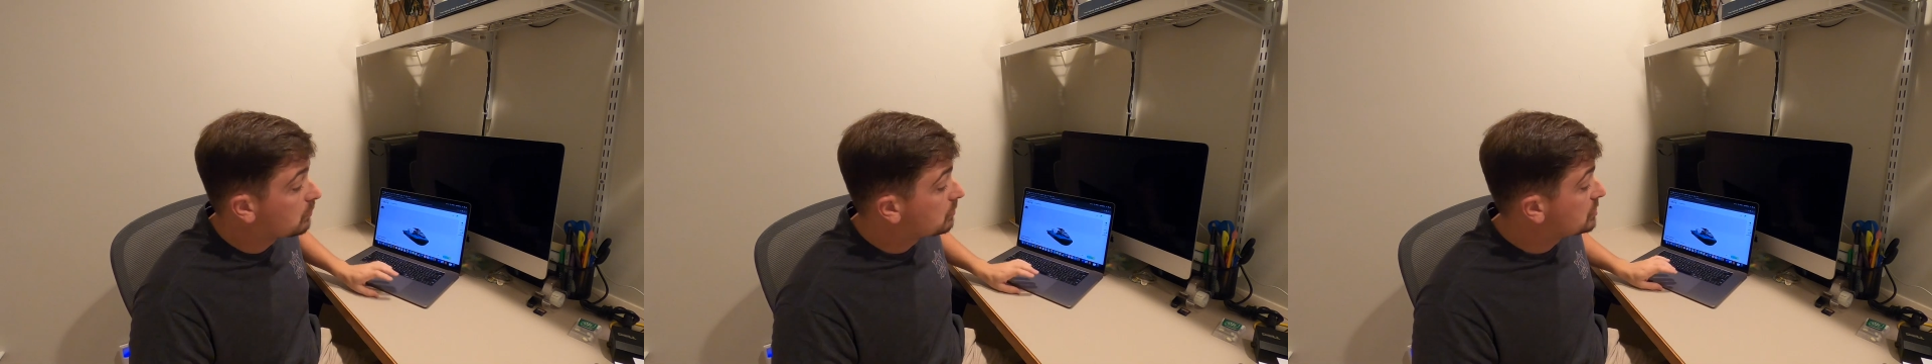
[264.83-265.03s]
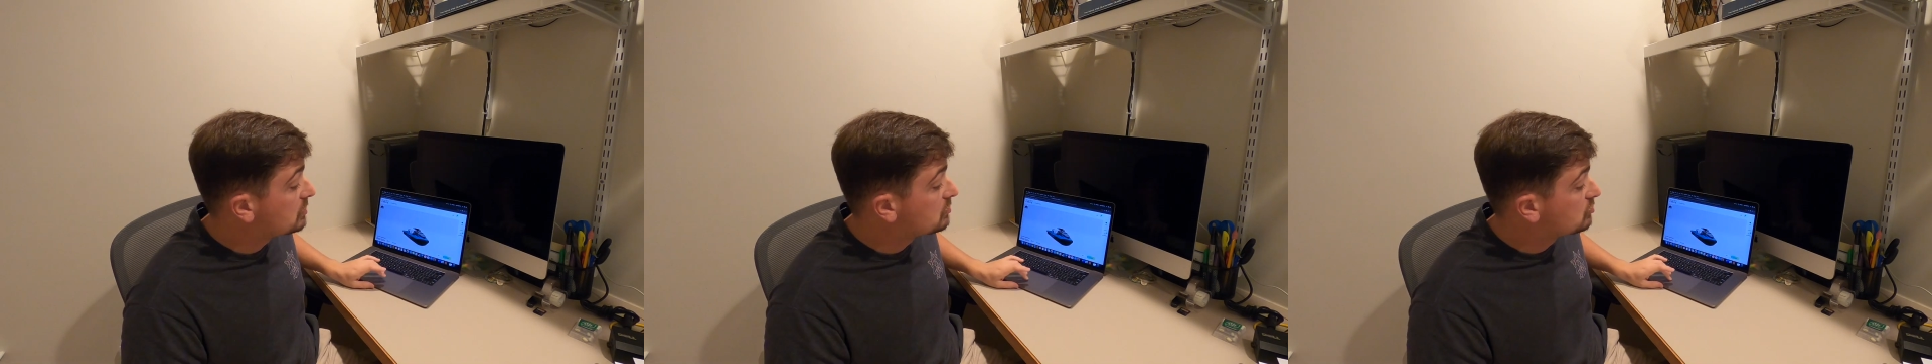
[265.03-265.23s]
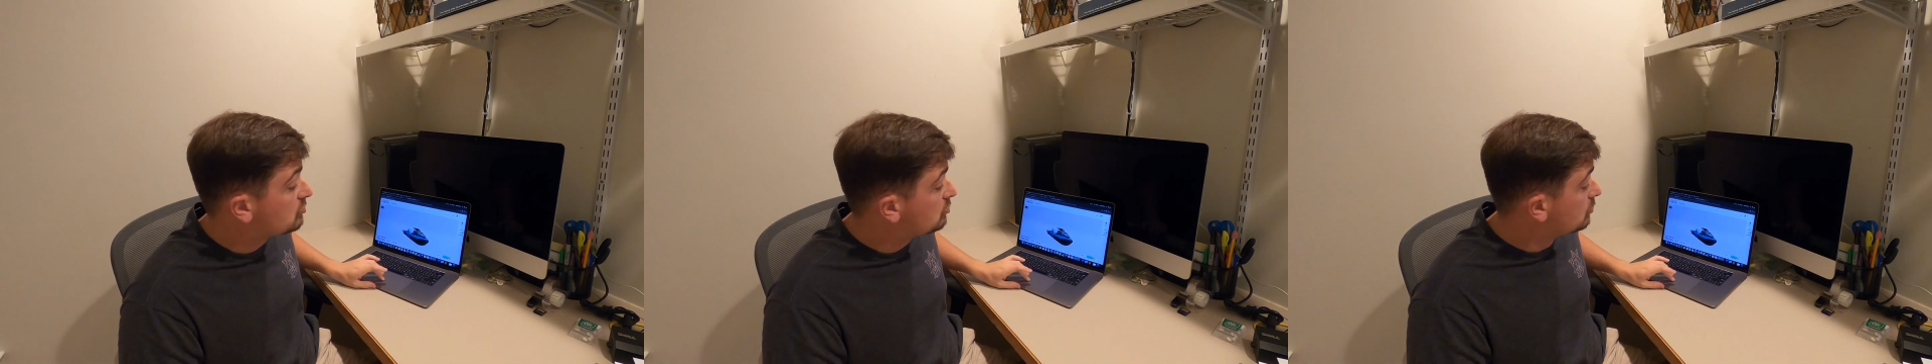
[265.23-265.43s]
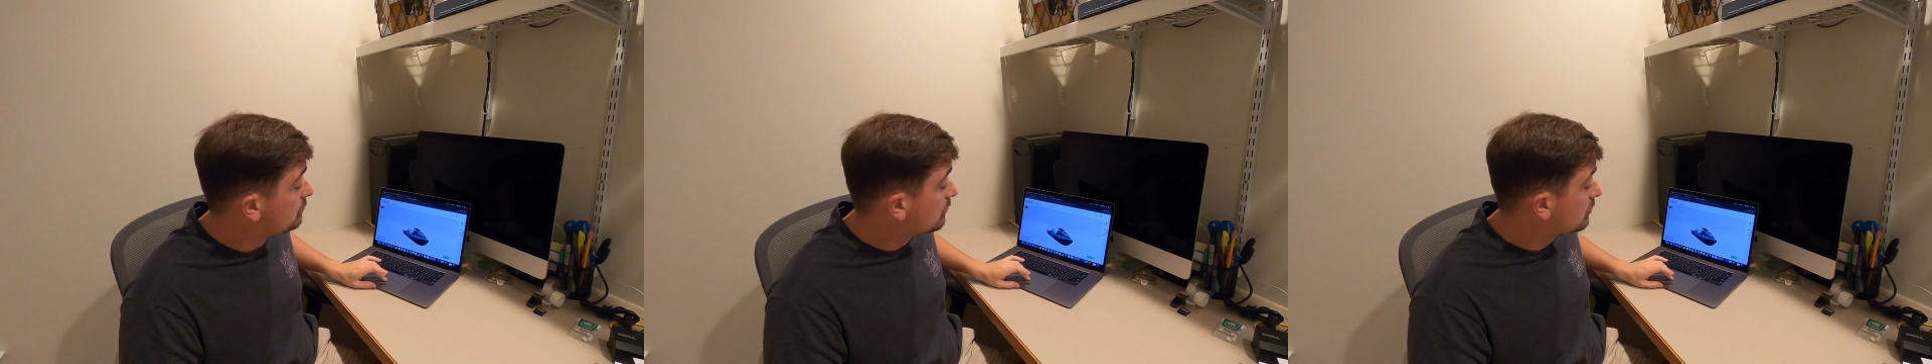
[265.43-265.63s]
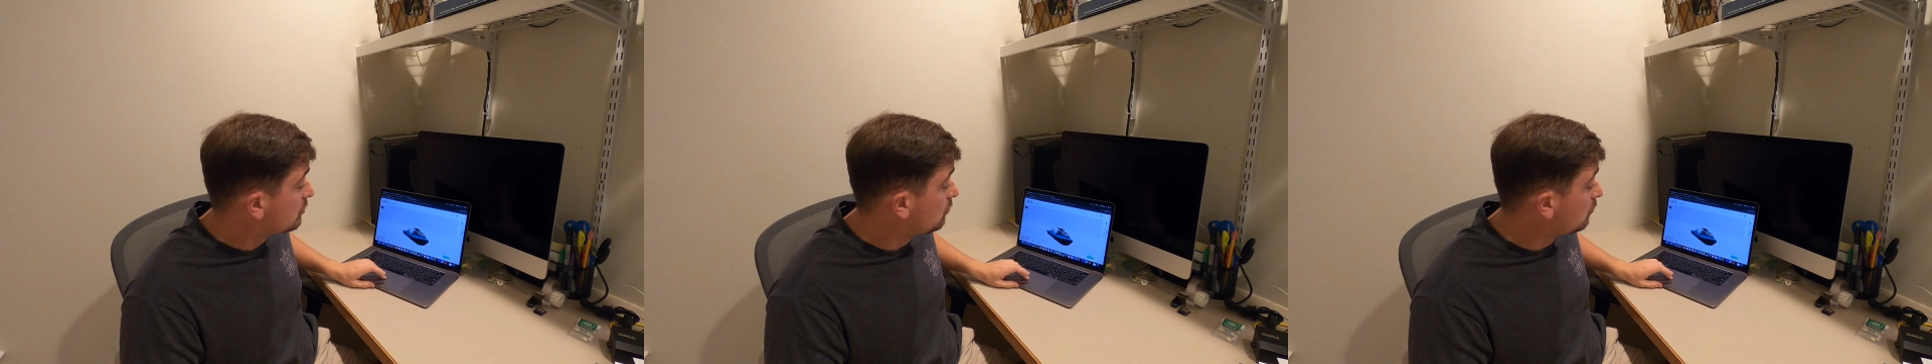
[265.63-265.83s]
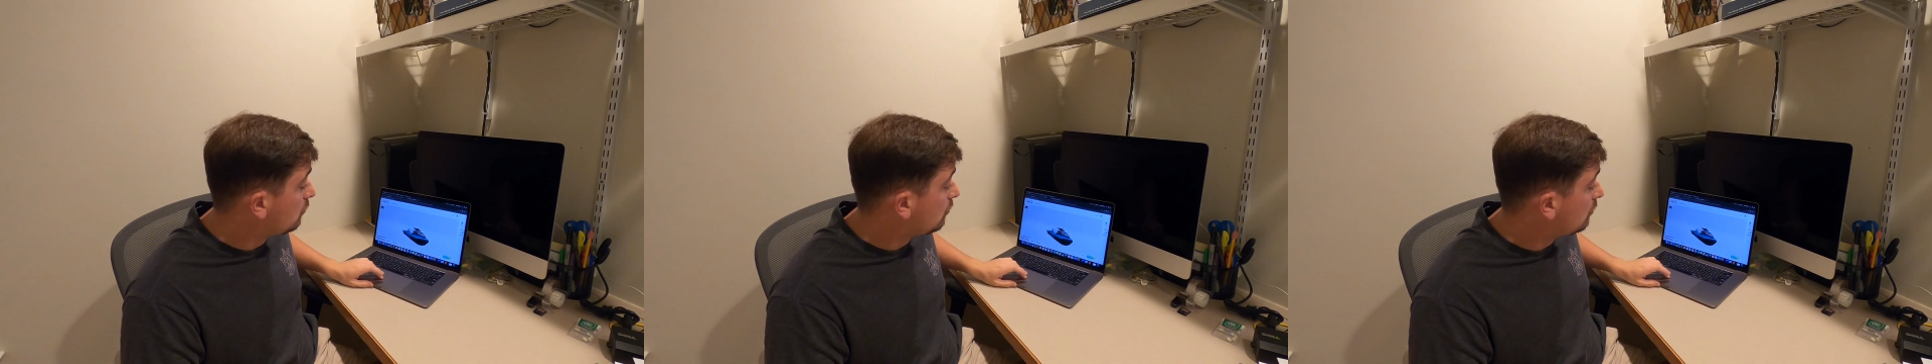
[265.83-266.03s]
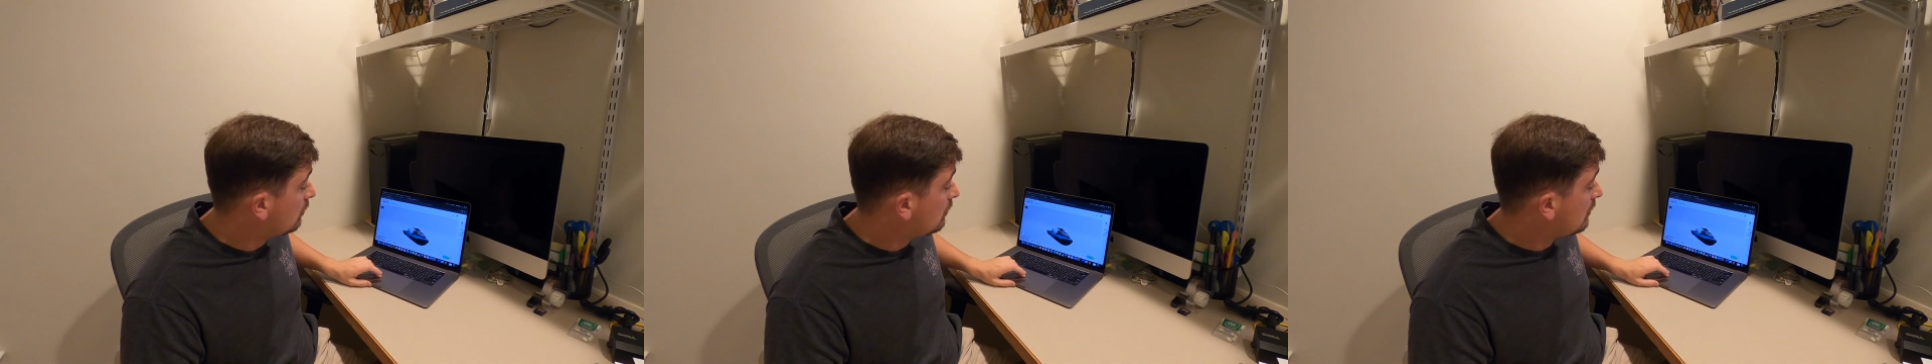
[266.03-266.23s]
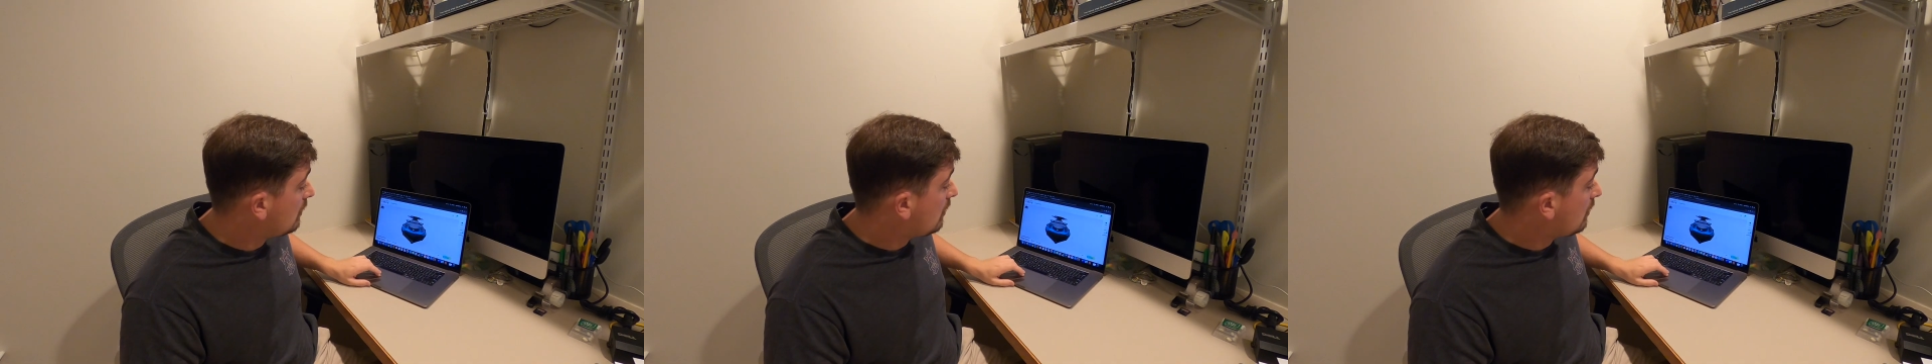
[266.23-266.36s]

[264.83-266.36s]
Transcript: which is super cool.